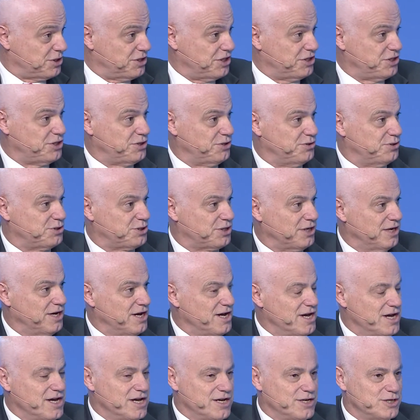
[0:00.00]
issues.
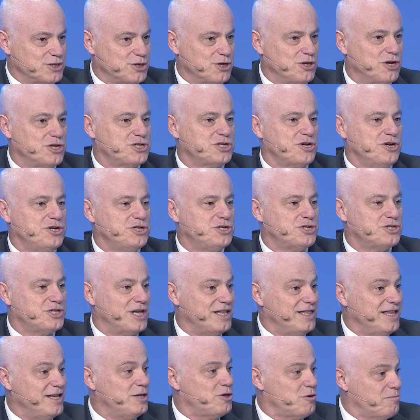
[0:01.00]
So those are issues
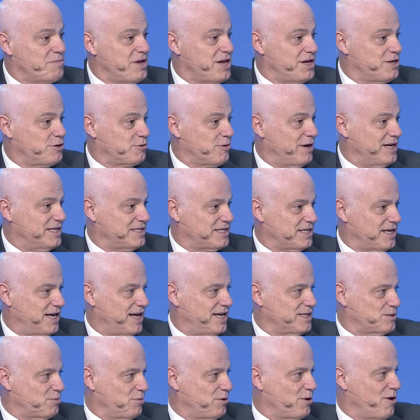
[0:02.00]
that need to be addressed
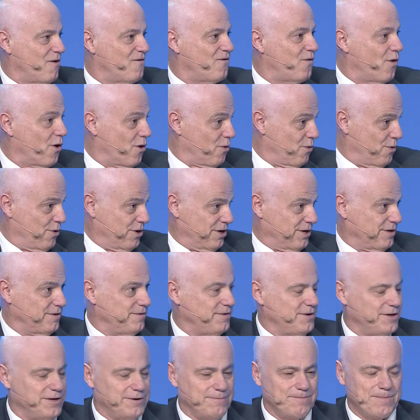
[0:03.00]
as we go forward.
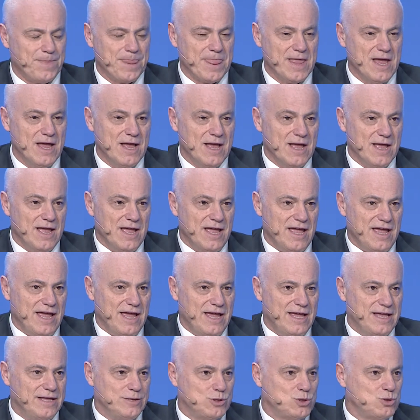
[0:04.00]

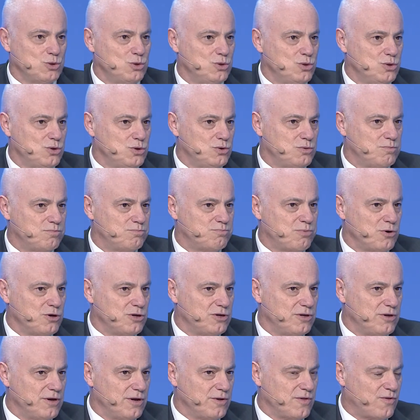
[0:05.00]
To
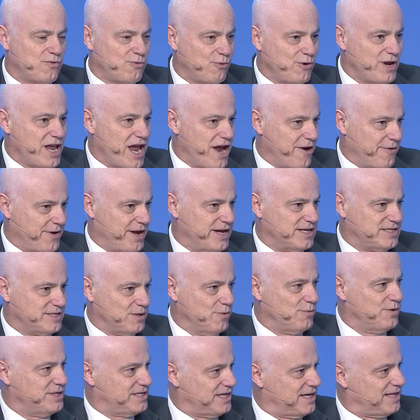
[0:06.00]
put three areas in
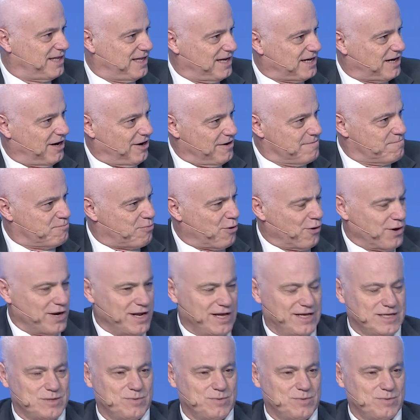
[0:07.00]
which I think are important as